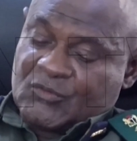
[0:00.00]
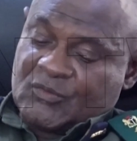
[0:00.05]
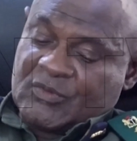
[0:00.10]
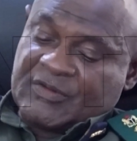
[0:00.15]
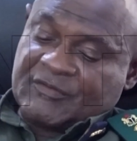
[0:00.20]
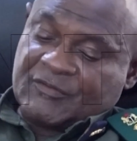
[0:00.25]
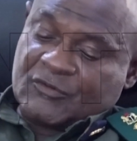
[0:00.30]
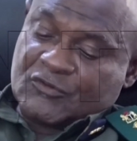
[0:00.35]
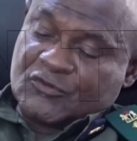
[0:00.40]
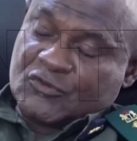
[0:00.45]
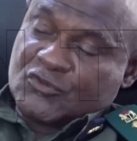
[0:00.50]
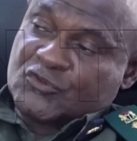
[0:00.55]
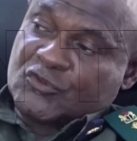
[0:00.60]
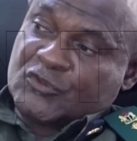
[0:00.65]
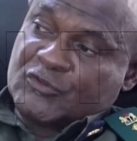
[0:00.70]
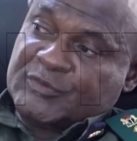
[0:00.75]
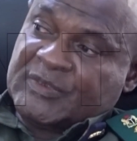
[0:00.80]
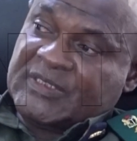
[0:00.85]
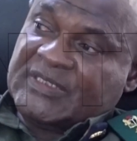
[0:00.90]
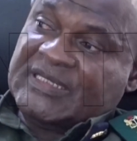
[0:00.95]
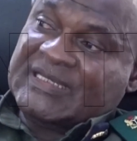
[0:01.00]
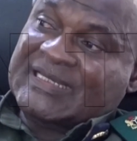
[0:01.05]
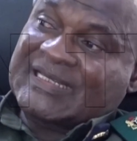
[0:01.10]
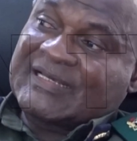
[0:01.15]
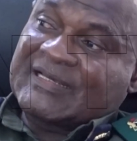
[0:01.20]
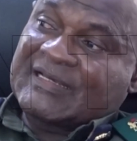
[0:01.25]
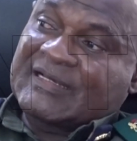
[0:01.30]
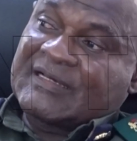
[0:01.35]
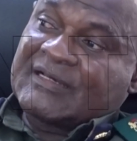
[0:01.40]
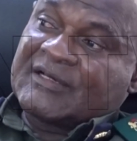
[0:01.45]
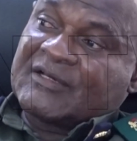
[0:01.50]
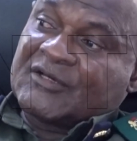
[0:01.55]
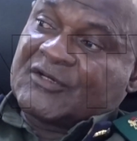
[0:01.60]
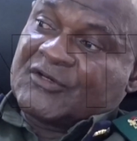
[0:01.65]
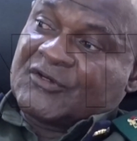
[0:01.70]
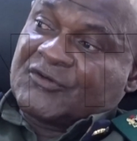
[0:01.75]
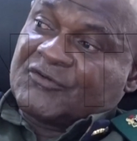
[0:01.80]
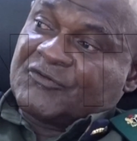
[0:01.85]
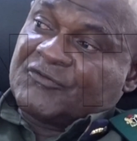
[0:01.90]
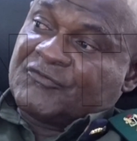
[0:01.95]
We have also suspended
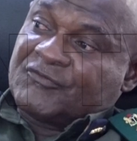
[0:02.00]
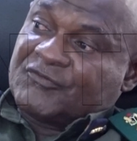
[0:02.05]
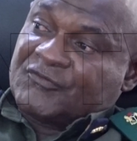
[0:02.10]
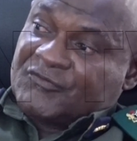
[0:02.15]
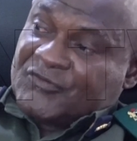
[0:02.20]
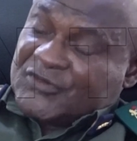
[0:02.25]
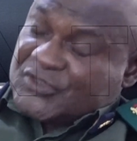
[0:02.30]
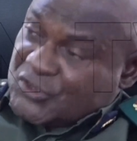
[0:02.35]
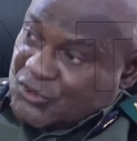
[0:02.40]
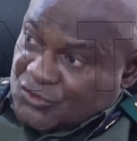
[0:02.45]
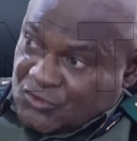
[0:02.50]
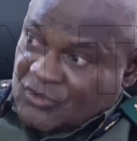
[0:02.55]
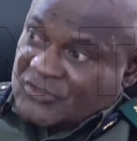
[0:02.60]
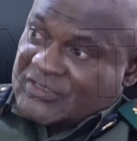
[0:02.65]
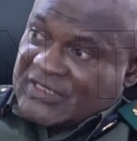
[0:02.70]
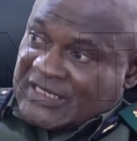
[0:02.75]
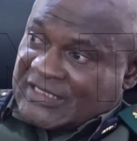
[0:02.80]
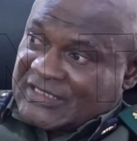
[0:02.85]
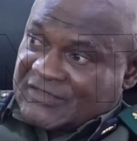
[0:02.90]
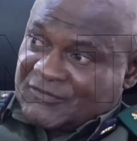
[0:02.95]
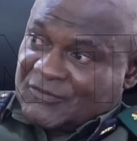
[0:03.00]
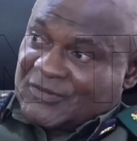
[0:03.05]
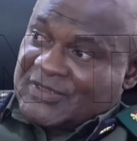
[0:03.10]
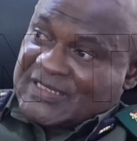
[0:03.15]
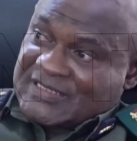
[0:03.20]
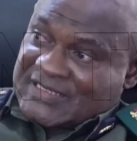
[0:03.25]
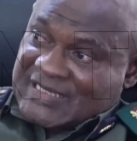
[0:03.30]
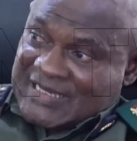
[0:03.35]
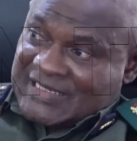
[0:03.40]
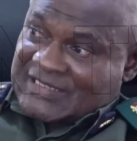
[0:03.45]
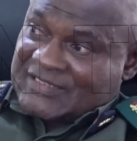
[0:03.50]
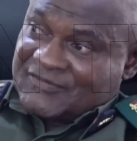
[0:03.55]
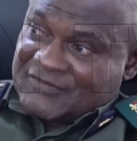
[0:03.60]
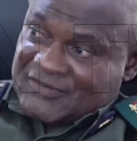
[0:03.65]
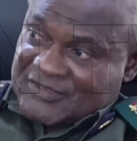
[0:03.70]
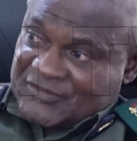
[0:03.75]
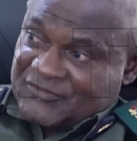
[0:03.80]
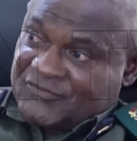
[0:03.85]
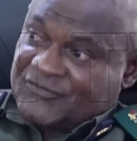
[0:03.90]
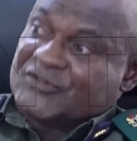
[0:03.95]
visitors activities, when I say
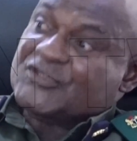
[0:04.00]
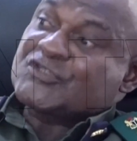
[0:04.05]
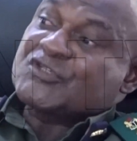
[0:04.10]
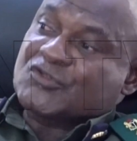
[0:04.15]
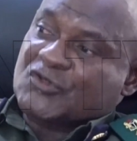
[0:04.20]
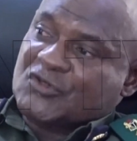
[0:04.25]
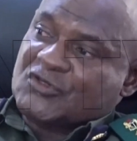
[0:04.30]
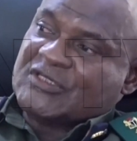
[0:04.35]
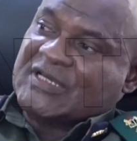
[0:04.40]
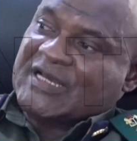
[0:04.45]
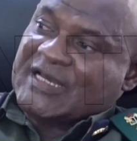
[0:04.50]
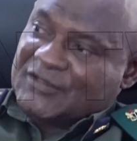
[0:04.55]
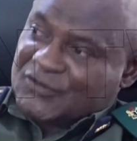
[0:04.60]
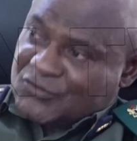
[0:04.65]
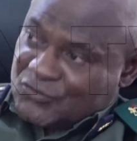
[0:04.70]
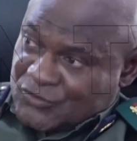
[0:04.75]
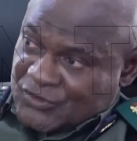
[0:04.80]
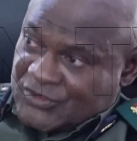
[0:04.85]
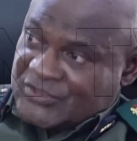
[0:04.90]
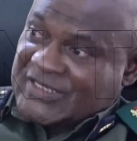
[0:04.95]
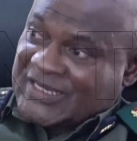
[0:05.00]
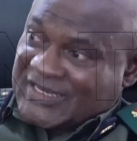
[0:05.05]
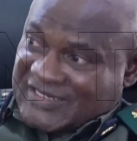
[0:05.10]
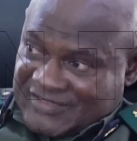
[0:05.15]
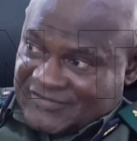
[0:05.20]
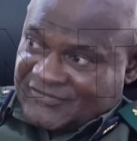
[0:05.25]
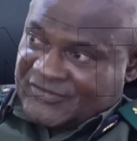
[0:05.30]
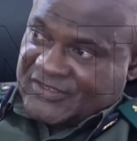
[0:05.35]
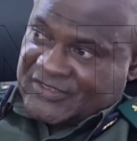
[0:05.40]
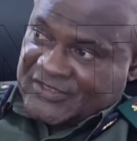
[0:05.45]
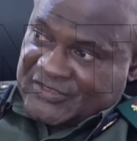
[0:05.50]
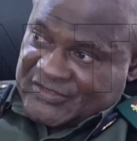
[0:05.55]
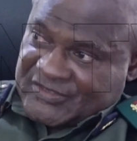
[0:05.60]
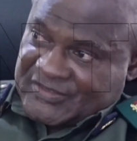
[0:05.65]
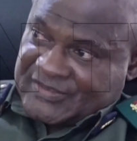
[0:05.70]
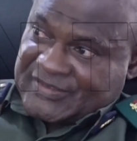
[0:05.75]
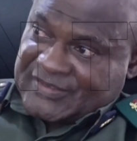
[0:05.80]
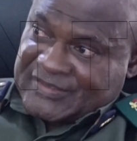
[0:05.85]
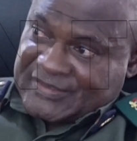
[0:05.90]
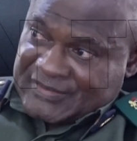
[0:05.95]
activities, visitors and tourist activities
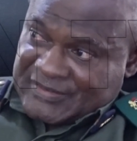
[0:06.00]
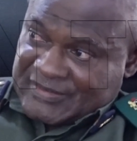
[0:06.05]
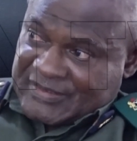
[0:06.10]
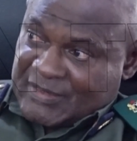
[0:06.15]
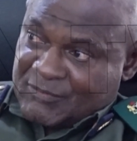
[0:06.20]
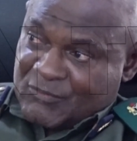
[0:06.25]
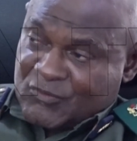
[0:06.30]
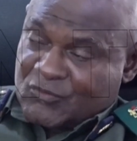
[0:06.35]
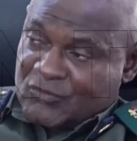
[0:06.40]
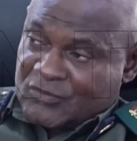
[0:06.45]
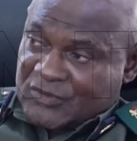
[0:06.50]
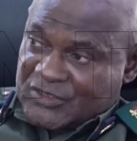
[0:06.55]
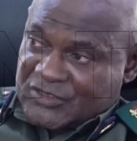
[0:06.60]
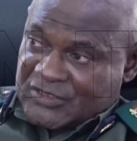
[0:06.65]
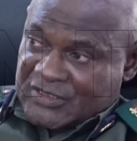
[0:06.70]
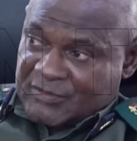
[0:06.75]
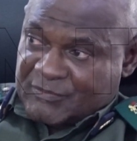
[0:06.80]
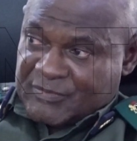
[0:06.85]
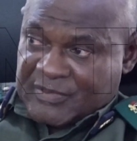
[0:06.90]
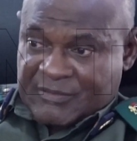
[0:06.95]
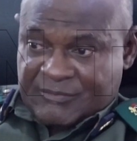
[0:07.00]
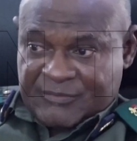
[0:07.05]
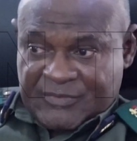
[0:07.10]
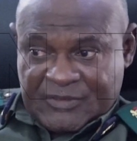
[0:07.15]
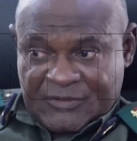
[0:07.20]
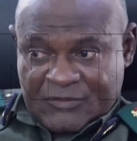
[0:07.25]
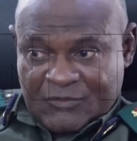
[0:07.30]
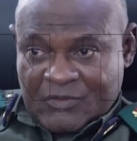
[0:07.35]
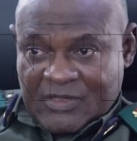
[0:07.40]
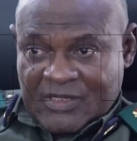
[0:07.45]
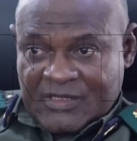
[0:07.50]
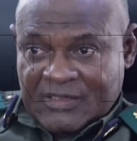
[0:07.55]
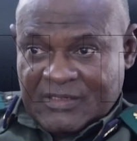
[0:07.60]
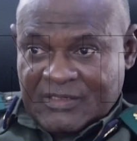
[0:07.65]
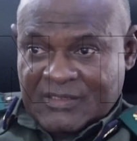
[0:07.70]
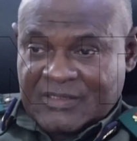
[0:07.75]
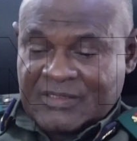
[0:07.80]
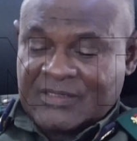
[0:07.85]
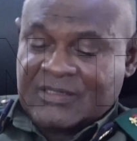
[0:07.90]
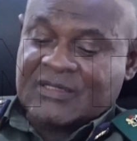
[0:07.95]
in Kamuku National Park, Benungwari,
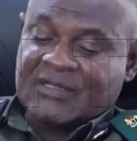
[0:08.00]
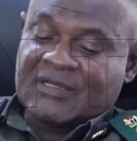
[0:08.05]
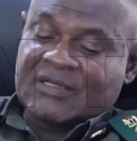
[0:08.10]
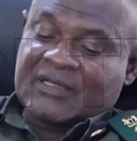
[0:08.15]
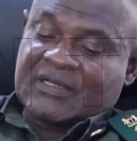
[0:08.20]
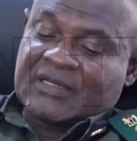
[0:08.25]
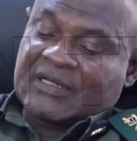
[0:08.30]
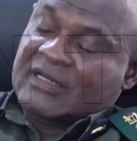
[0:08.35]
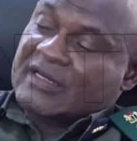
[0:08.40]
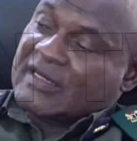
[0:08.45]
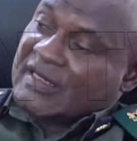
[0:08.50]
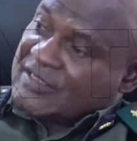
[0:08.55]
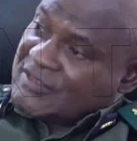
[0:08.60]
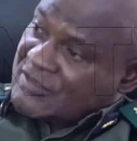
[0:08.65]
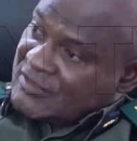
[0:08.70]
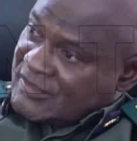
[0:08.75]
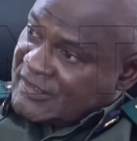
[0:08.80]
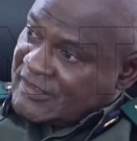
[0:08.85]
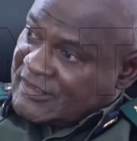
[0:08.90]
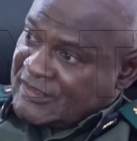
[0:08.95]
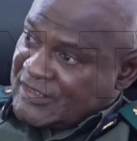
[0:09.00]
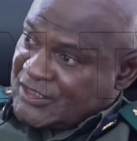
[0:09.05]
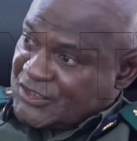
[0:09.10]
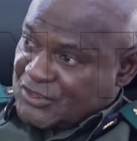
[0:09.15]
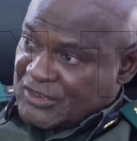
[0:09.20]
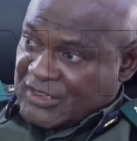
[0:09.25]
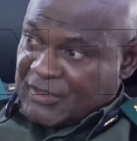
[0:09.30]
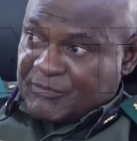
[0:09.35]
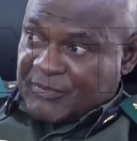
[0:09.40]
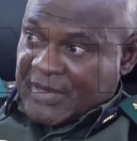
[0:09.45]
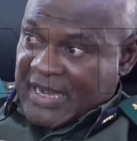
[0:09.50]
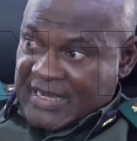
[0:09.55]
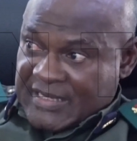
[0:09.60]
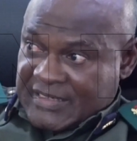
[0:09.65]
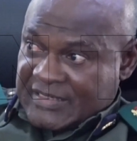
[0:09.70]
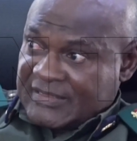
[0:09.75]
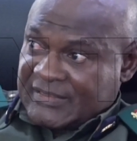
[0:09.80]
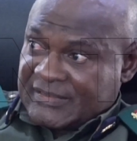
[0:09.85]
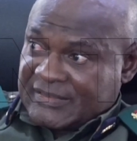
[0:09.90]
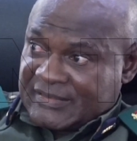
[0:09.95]
Kainji Lake National
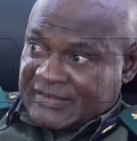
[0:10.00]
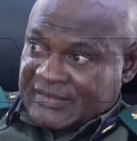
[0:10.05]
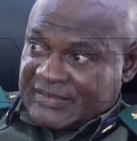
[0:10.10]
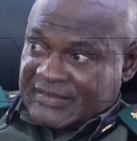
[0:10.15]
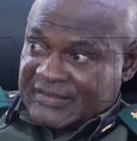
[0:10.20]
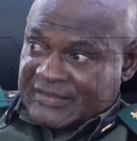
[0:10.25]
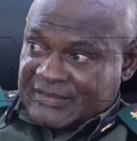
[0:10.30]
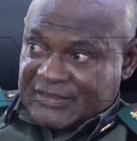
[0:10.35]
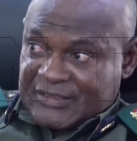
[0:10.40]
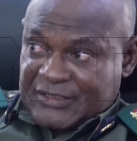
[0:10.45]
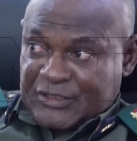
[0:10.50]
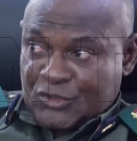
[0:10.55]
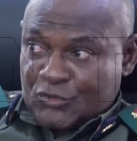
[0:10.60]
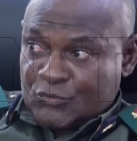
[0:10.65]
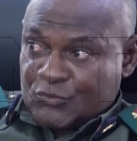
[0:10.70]
Park, in